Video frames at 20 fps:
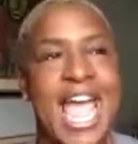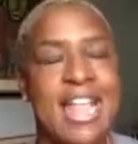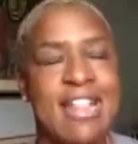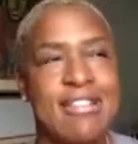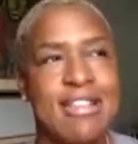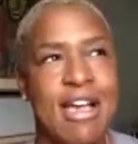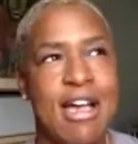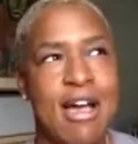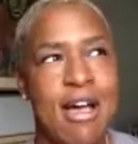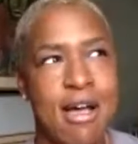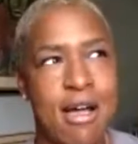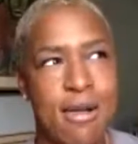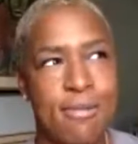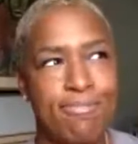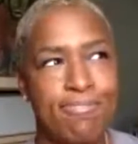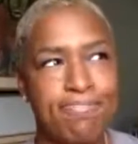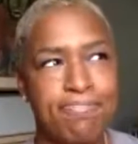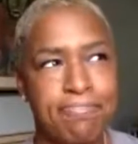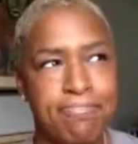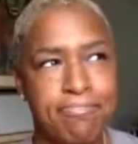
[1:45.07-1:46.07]
And
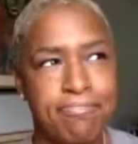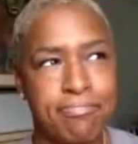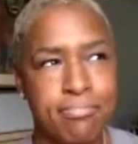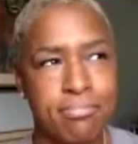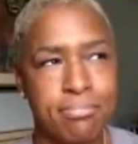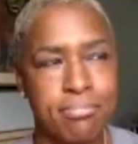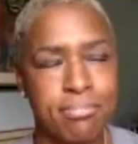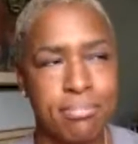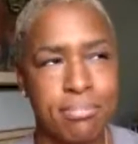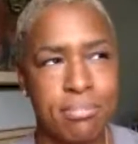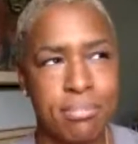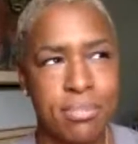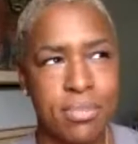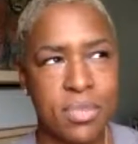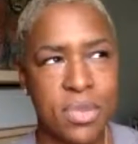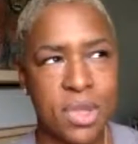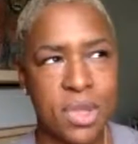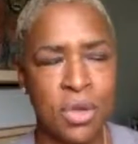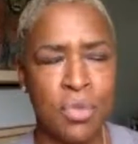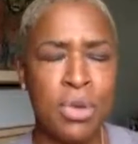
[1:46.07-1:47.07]

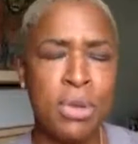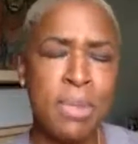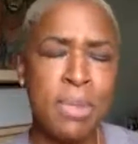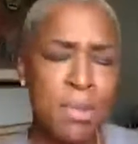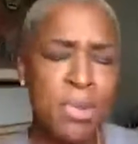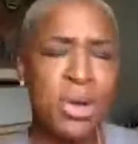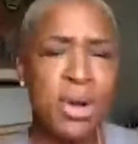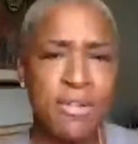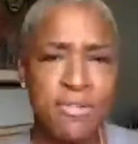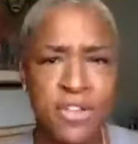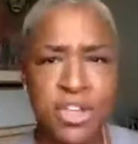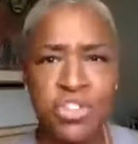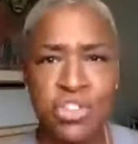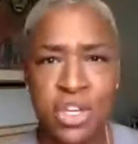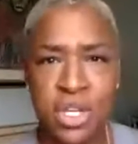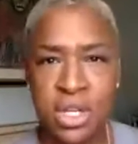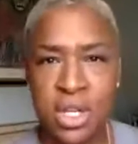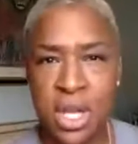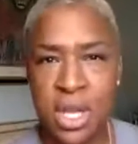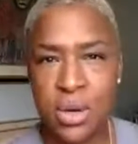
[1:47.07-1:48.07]
remembered our
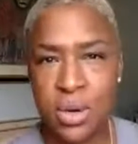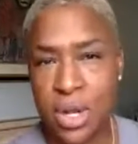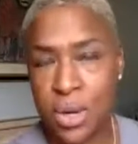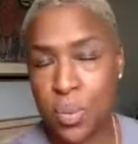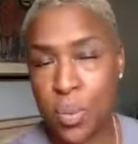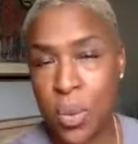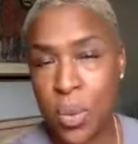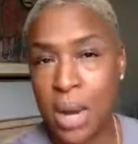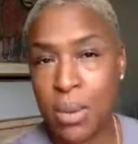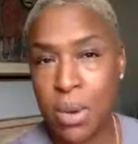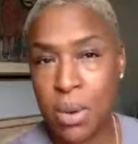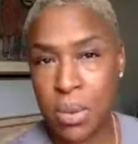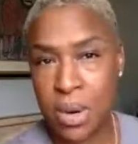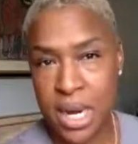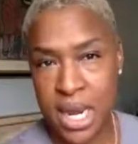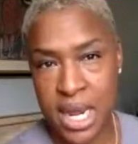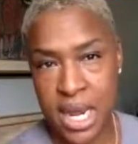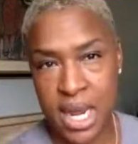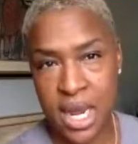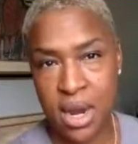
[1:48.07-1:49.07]
vision and why we were
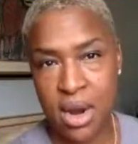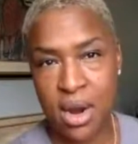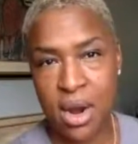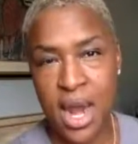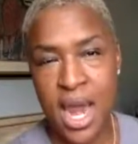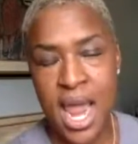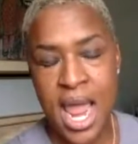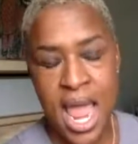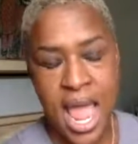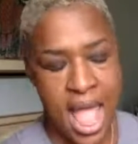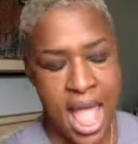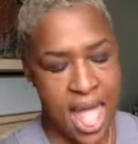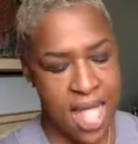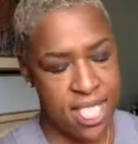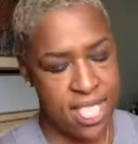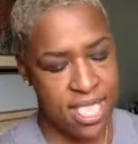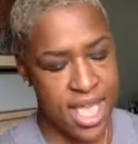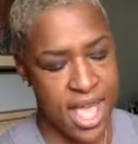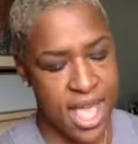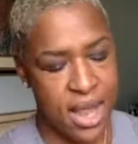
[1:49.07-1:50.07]
here.
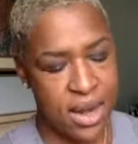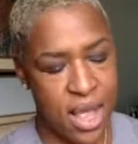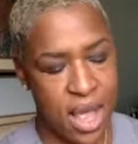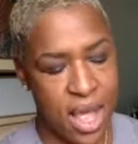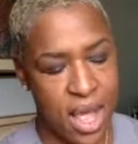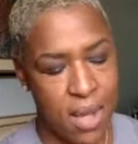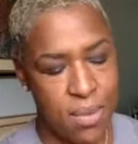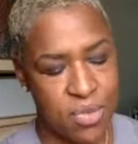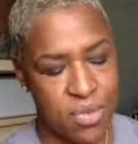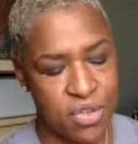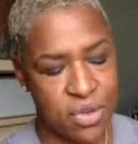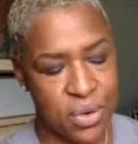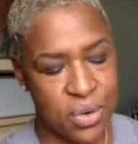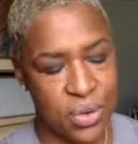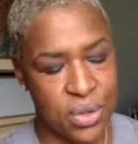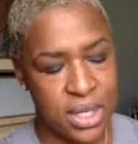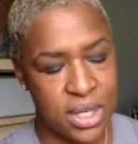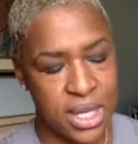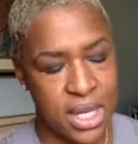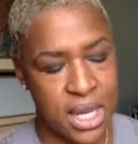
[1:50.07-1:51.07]
And that
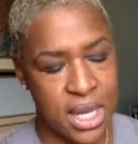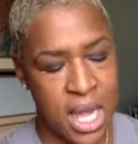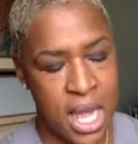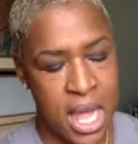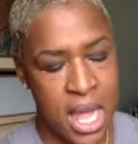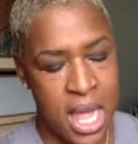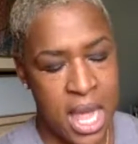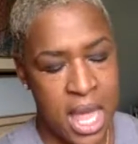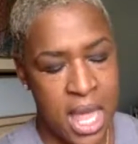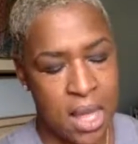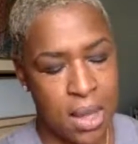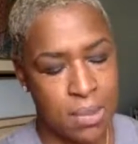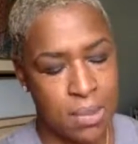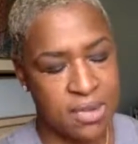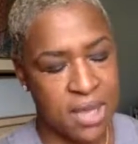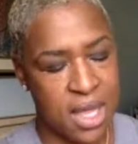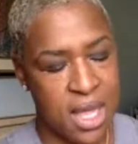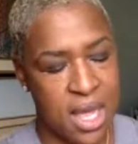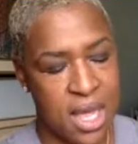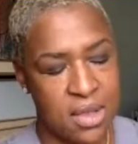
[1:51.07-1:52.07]
certainly helped
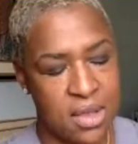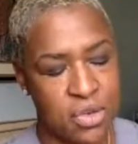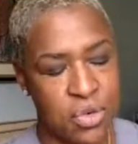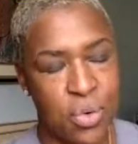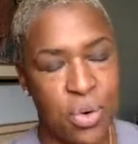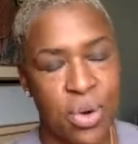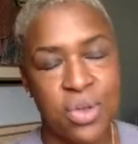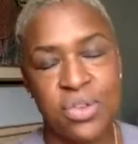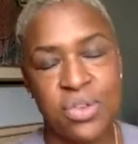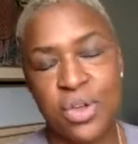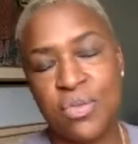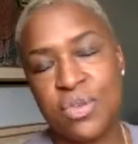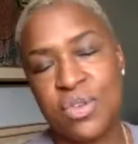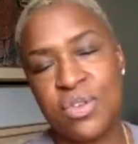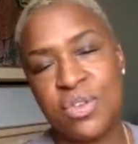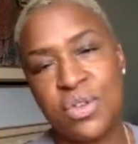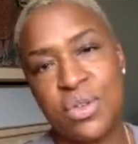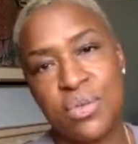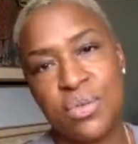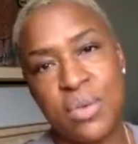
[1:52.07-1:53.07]
us cross over
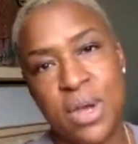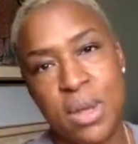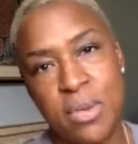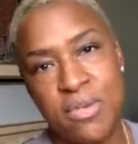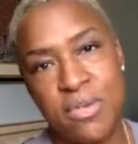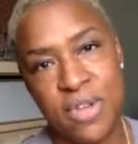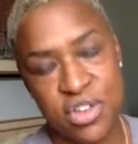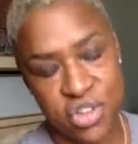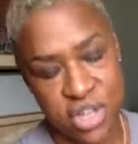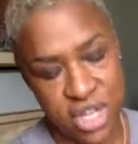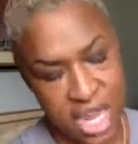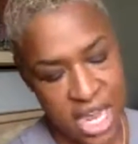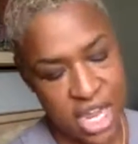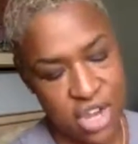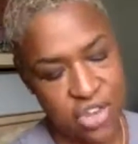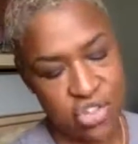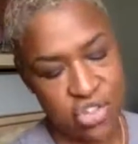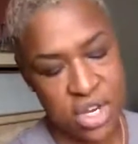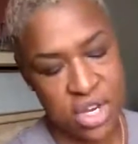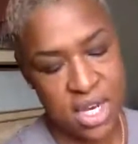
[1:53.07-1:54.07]
to the realm of
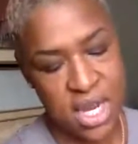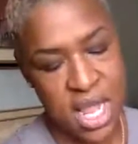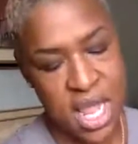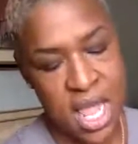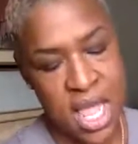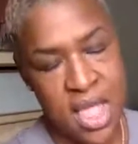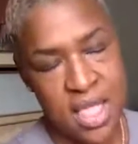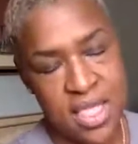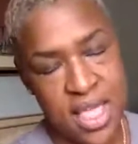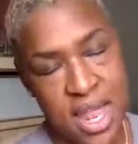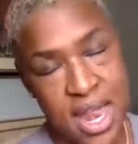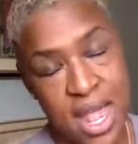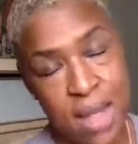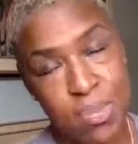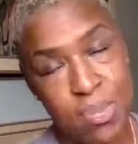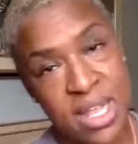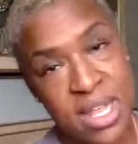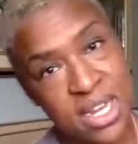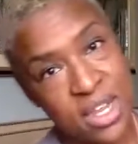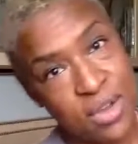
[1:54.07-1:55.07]
education that had
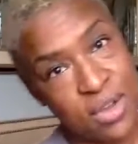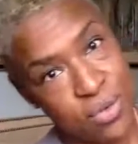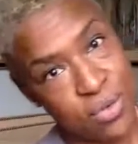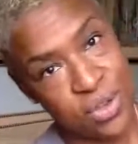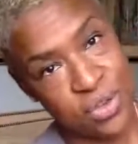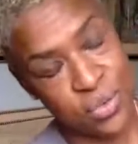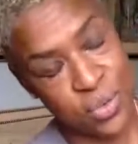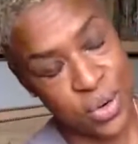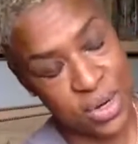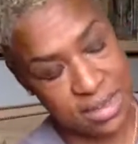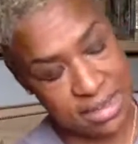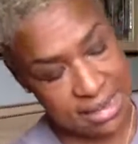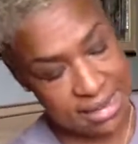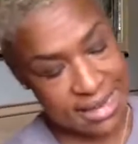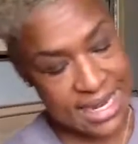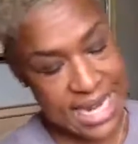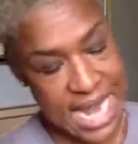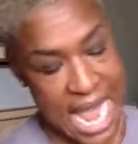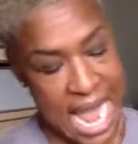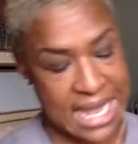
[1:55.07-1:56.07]
plenty of resources
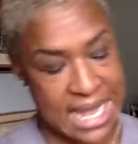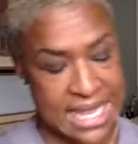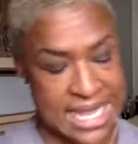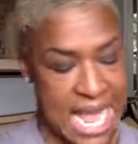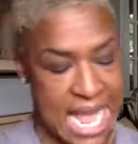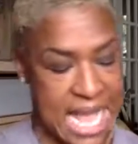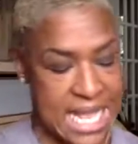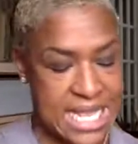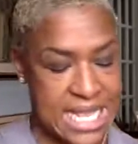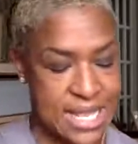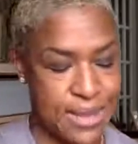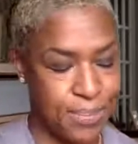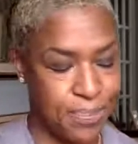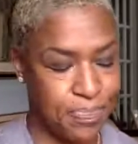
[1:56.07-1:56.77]
and access.